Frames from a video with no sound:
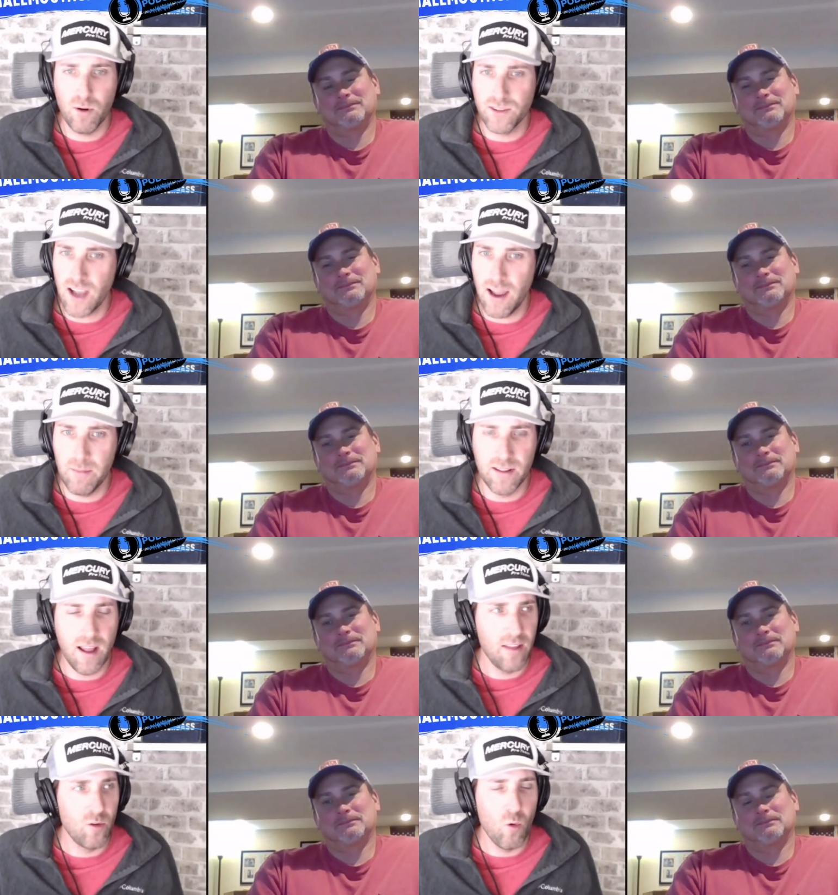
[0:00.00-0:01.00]
Speaker 1: put time in
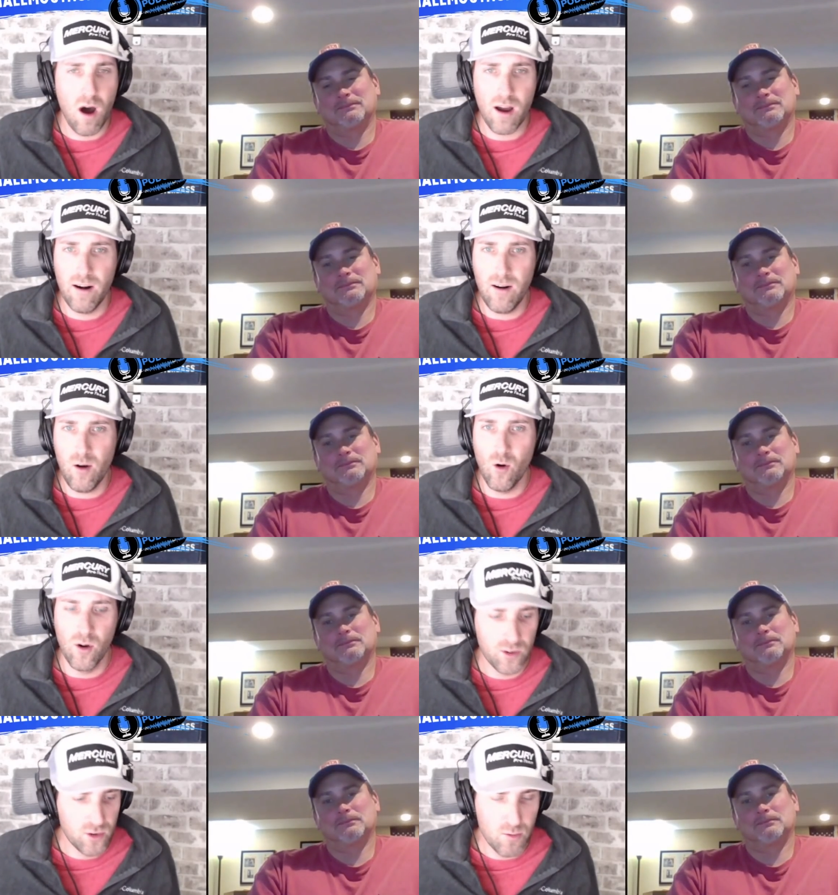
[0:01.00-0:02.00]
on the water,
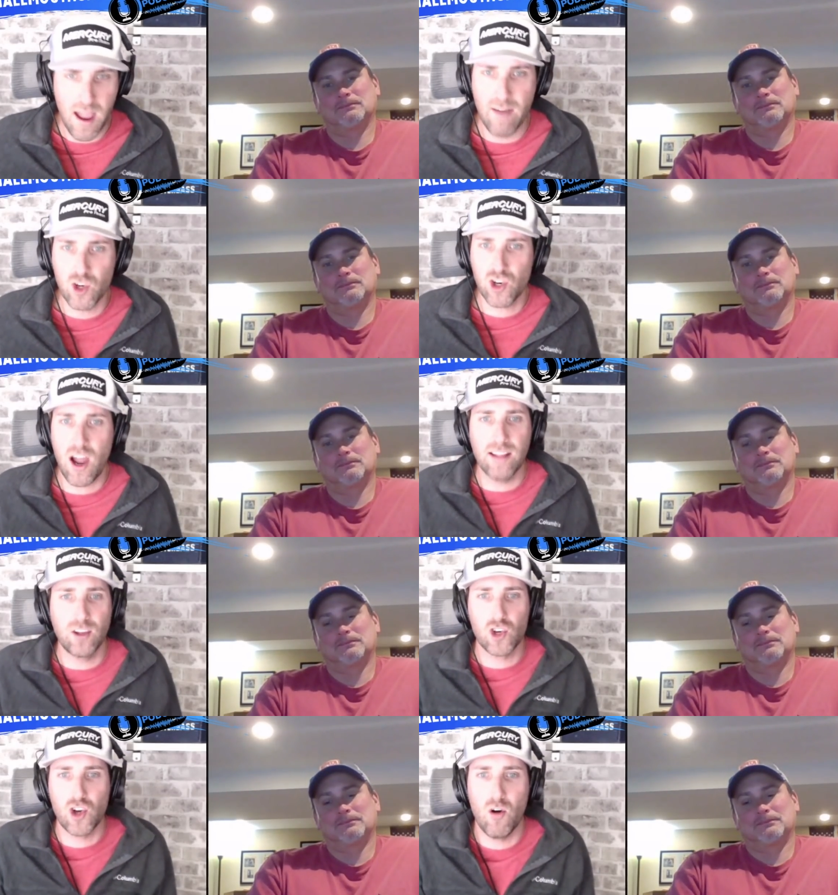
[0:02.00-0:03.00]
or do we have a shot
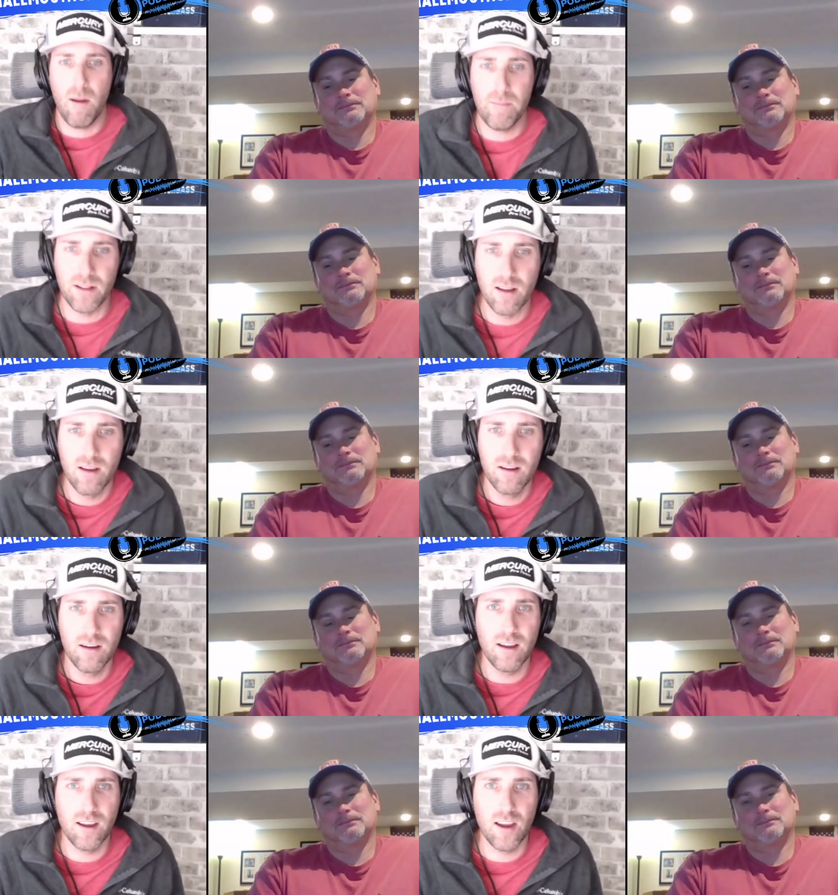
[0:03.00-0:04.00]
to show up and
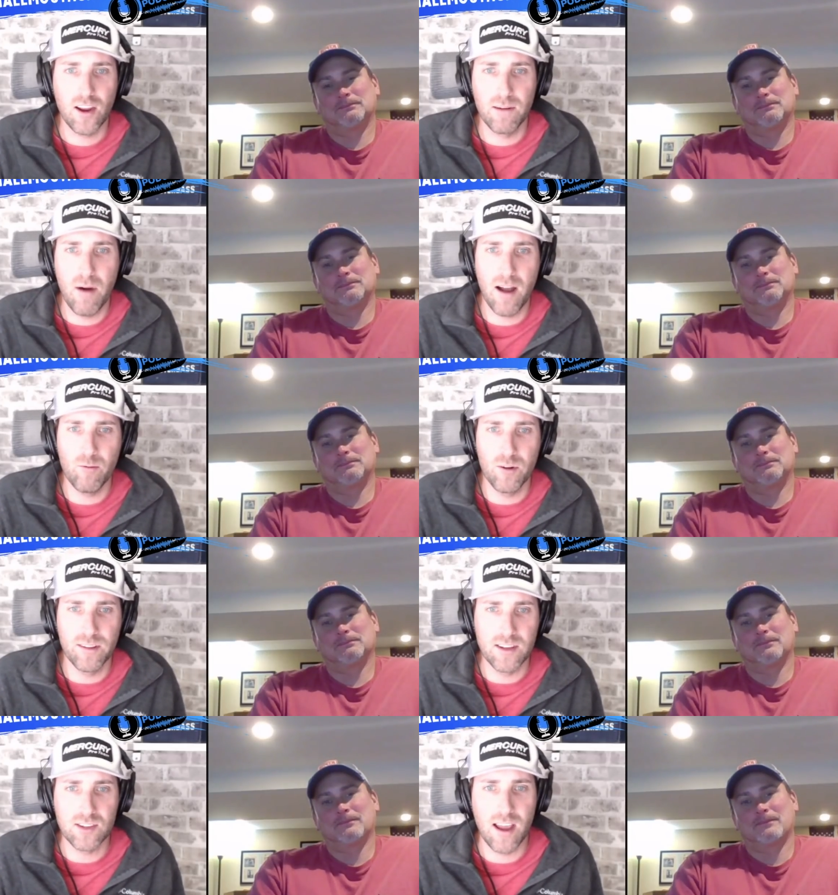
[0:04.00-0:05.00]
and kick your butt one of
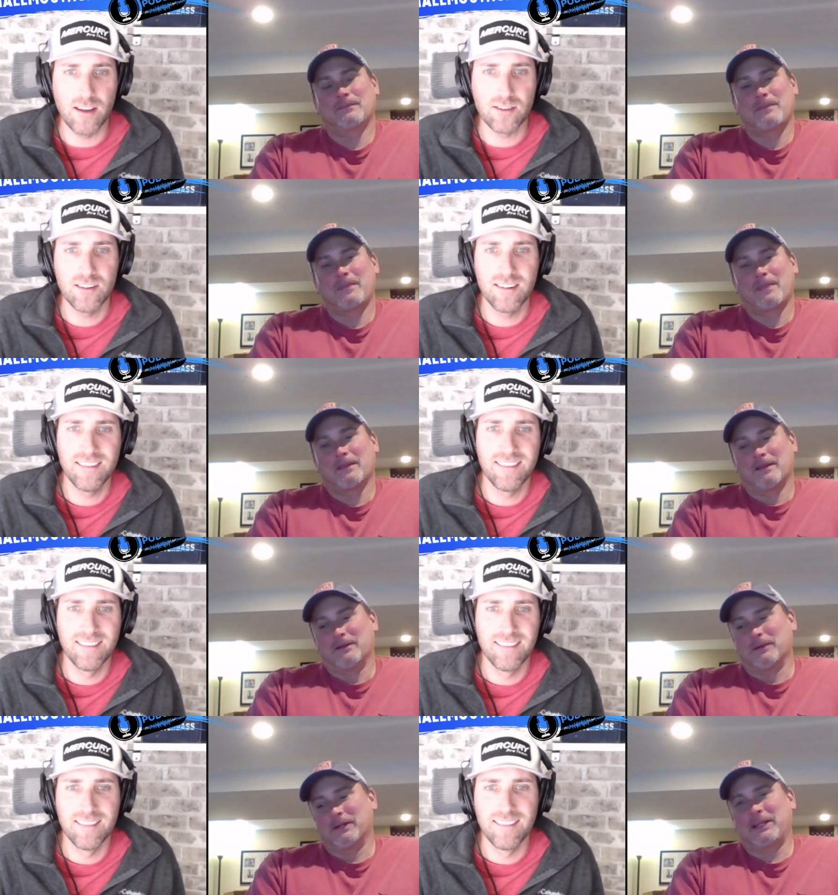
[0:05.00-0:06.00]
these days?
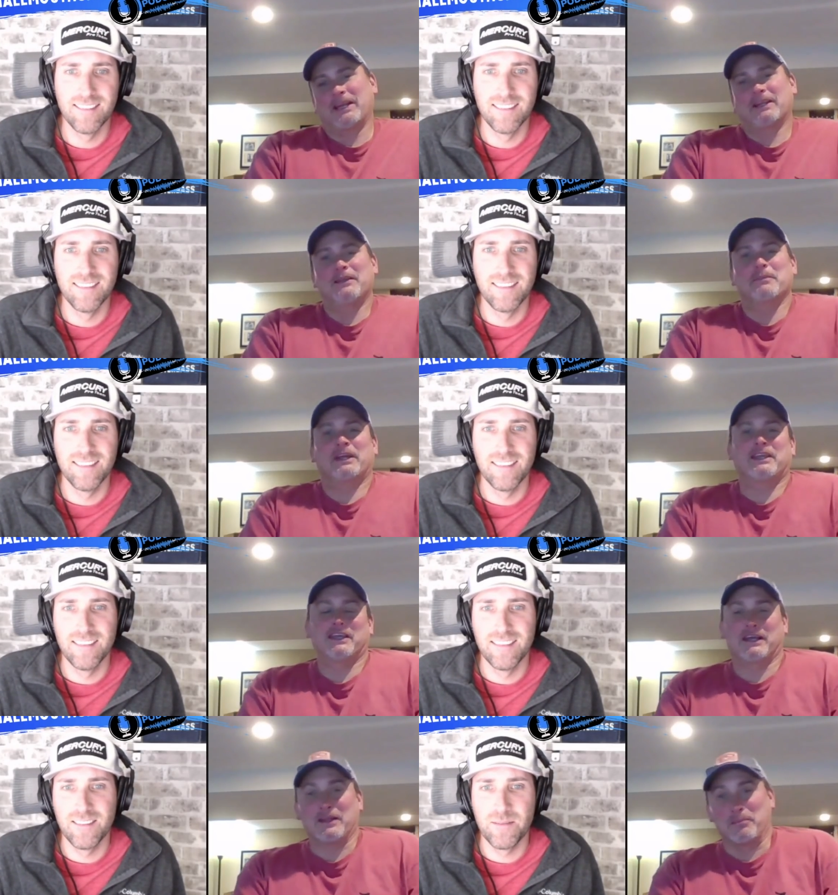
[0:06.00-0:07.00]
Speaker 2: Well, you got to leave my
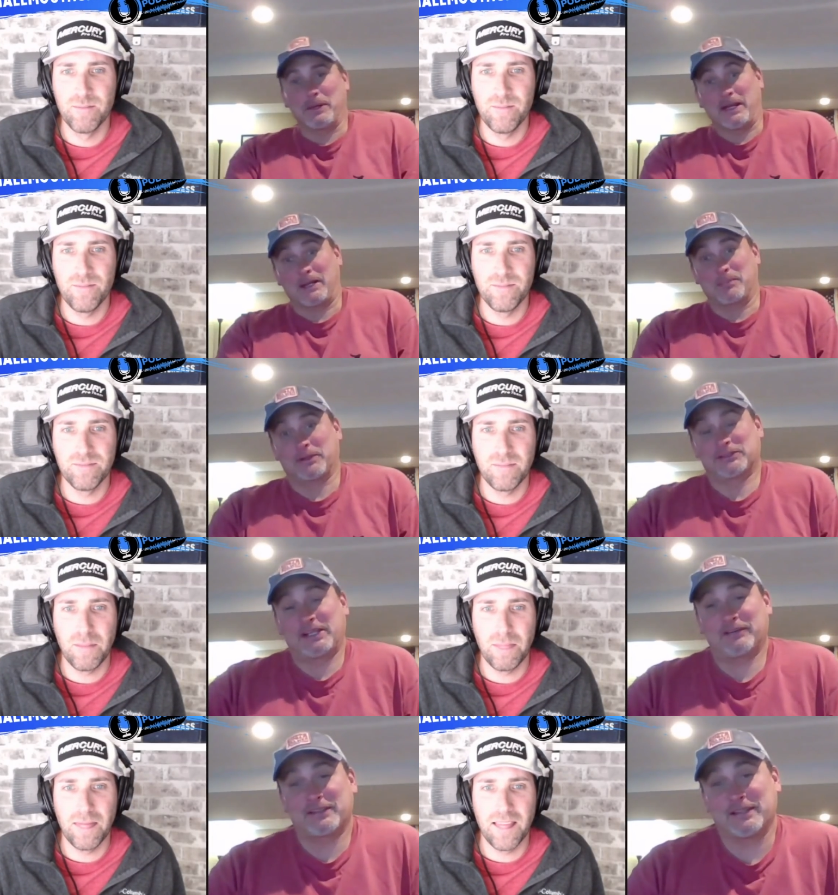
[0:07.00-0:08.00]
kid on the bank
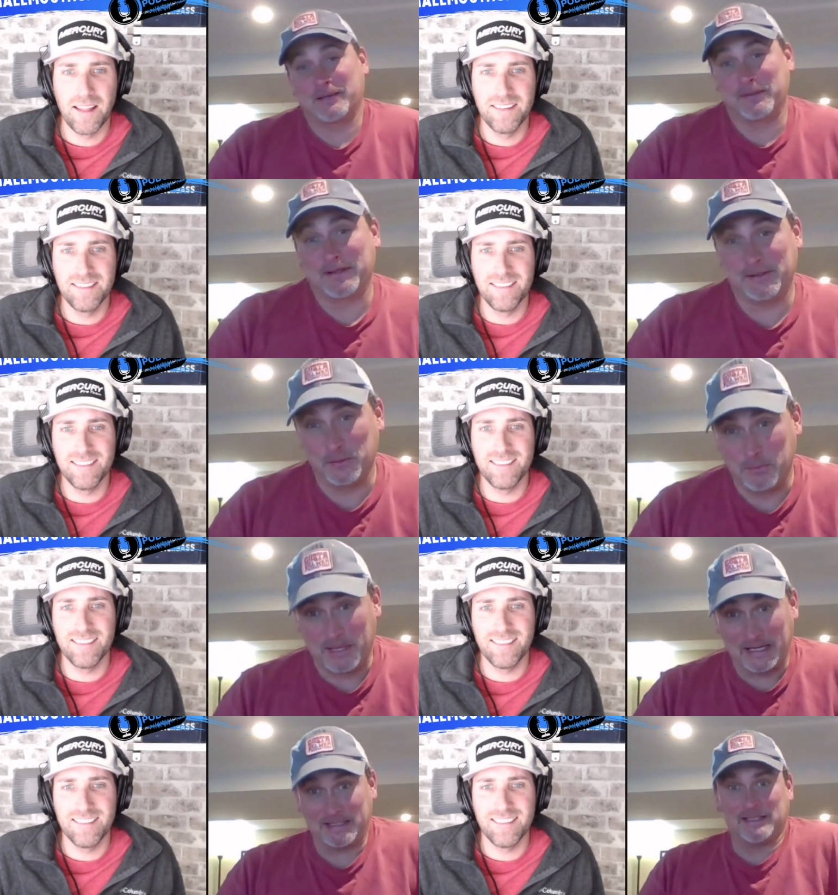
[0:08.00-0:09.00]
because half the time that I
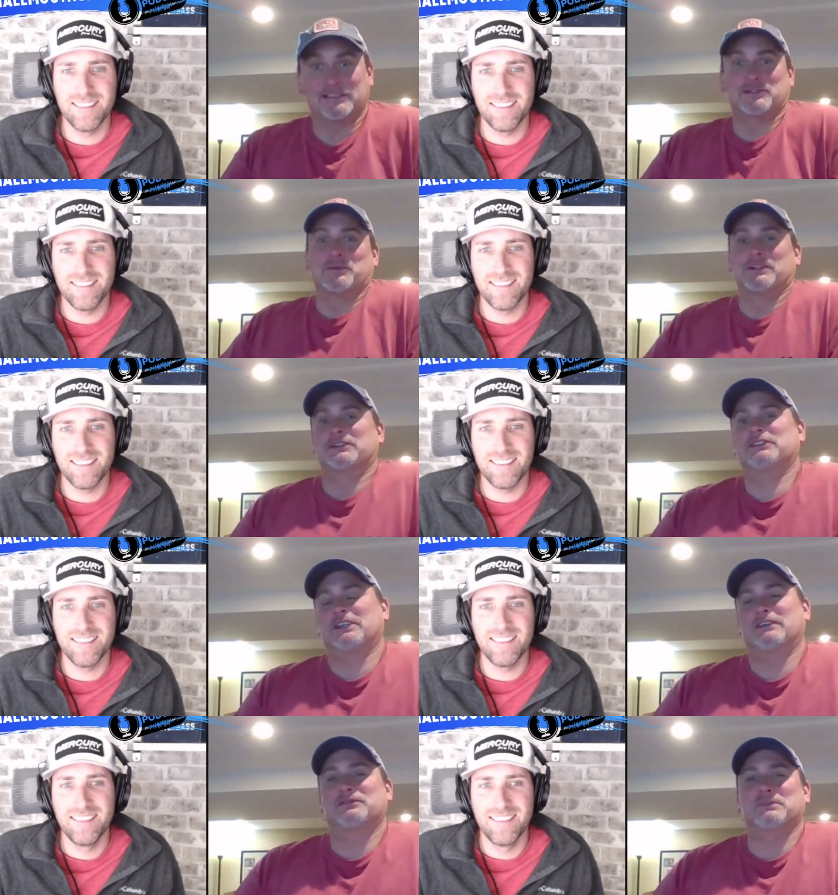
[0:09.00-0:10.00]
do bad, he's the one
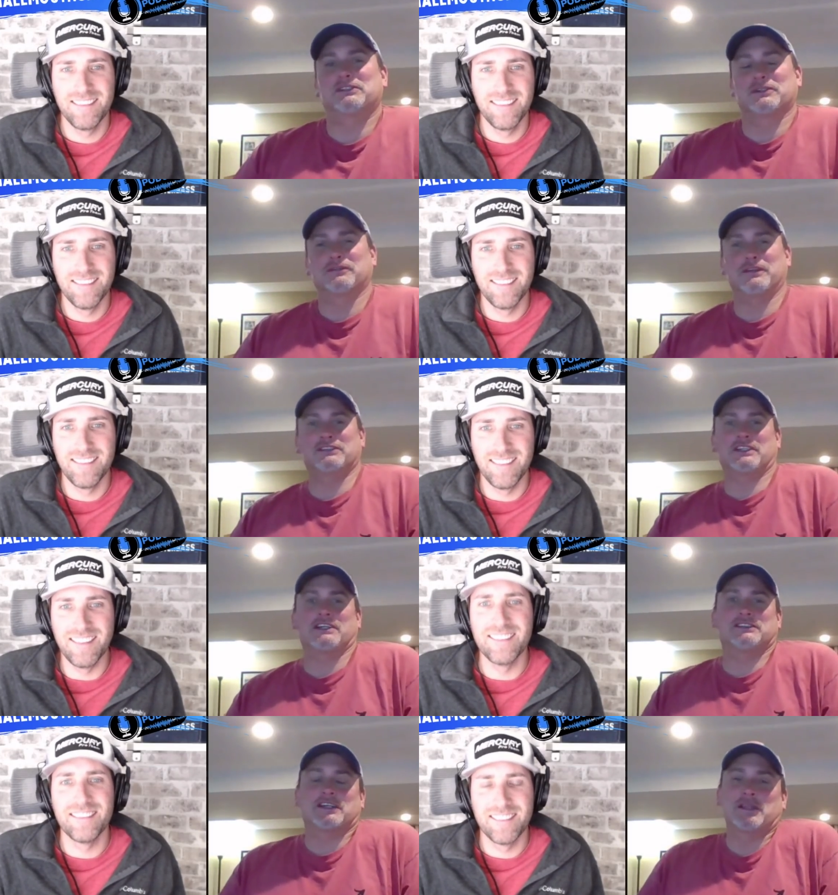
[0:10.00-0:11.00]
that saves me. So if he
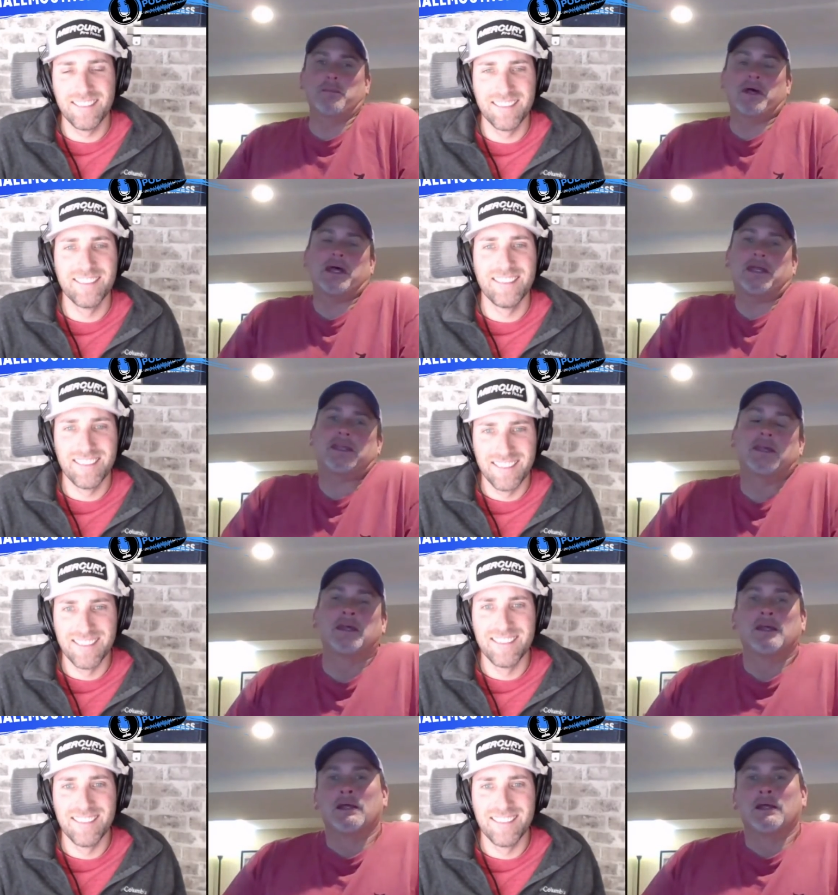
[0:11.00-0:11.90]
stays on the bank,